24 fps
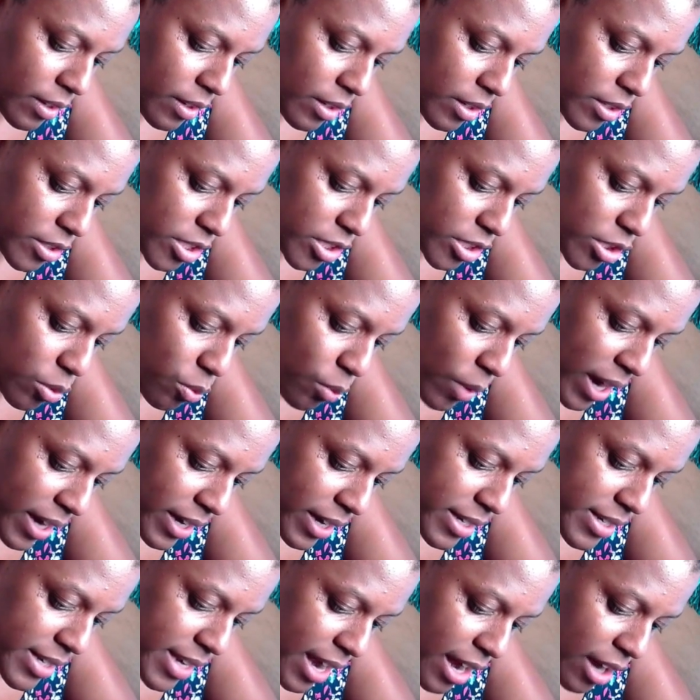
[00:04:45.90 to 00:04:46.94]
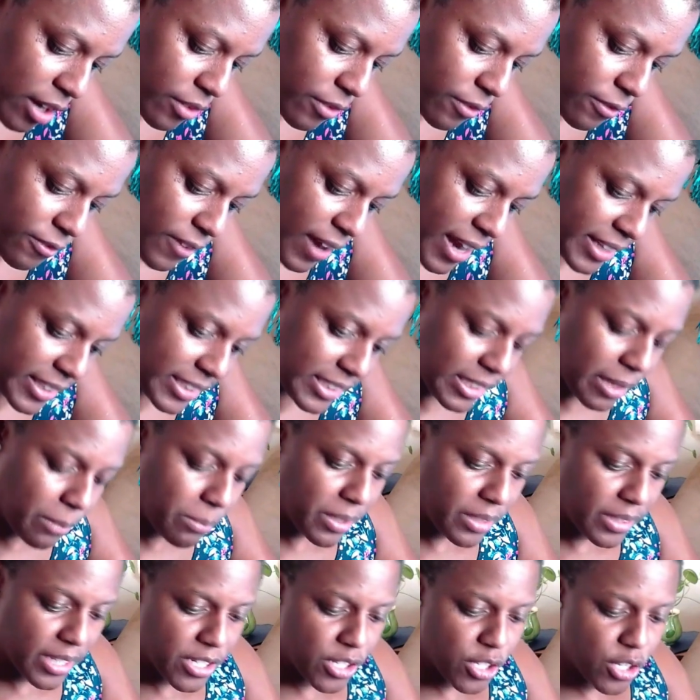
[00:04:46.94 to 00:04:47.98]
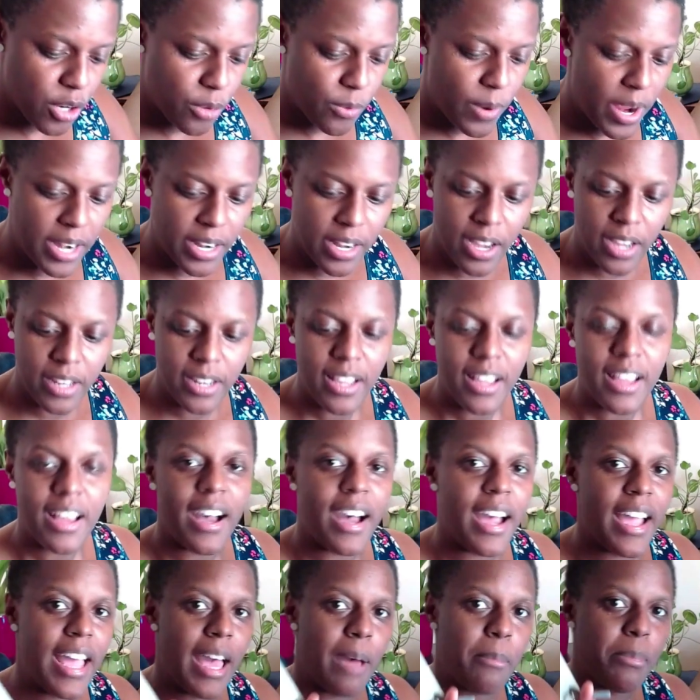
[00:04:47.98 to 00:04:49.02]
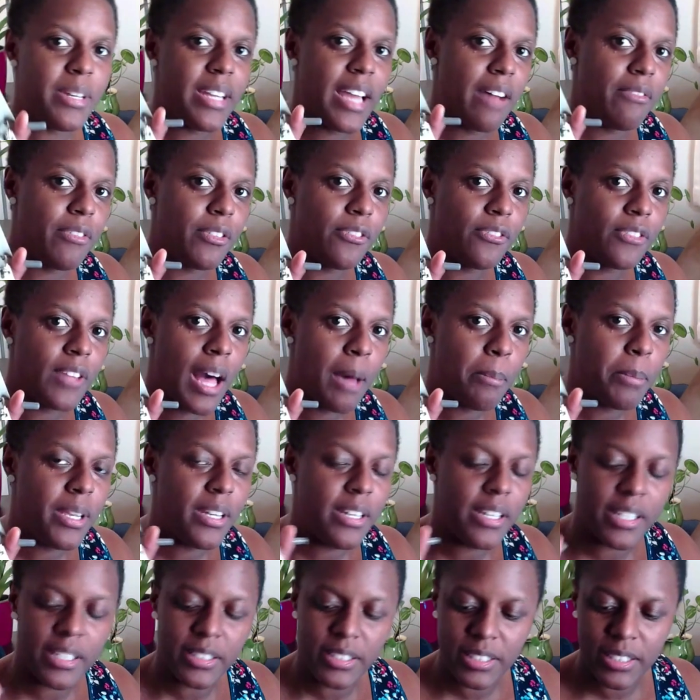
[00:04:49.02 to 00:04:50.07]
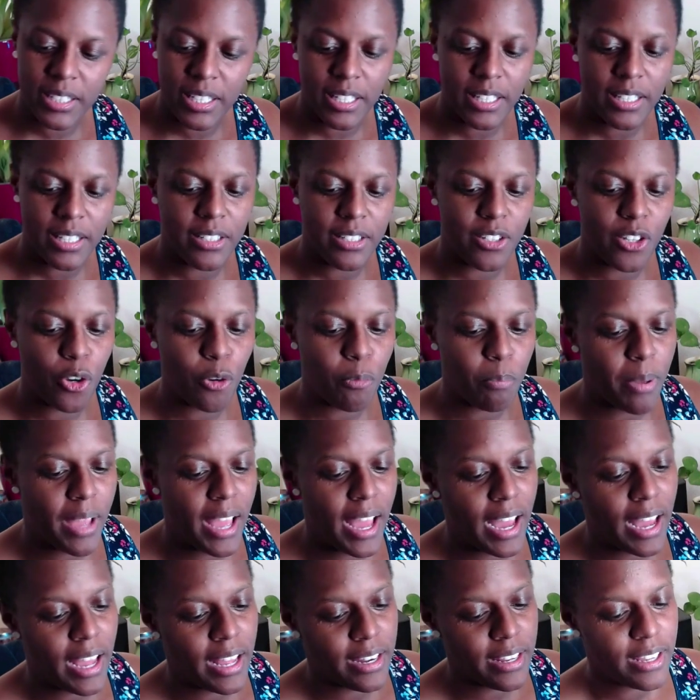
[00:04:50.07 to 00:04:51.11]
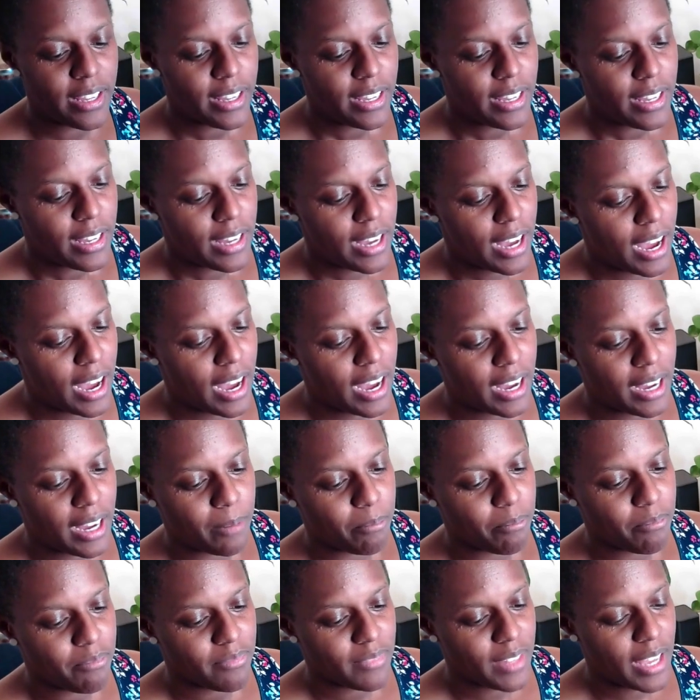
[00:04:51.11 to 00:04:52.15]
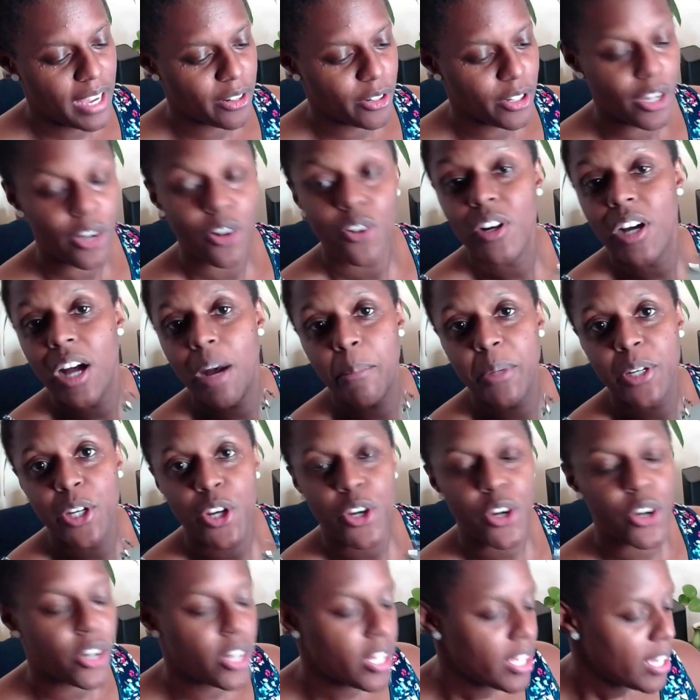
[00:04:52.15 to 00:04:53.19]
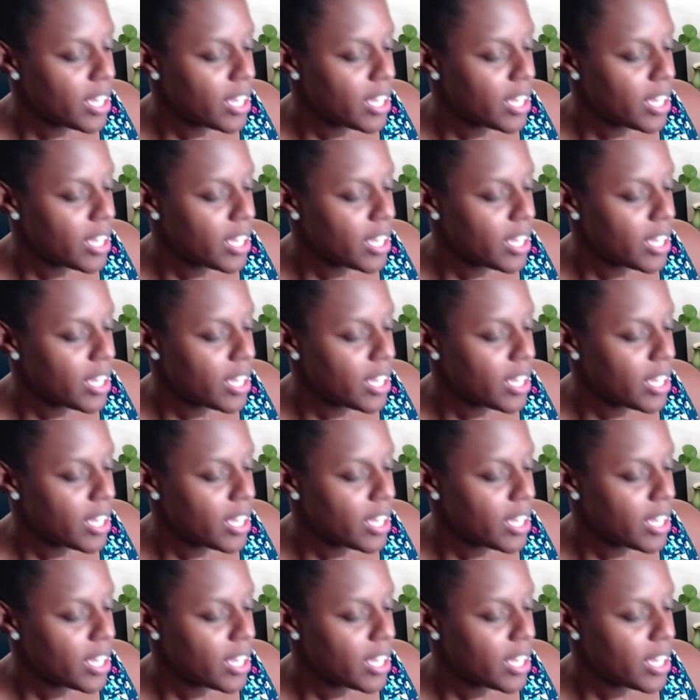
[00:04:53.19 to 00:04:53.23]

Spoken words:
Just write it down, find something that you can write on. I happen to have a floppy disk, notepad. I don't know, I'm a nerd.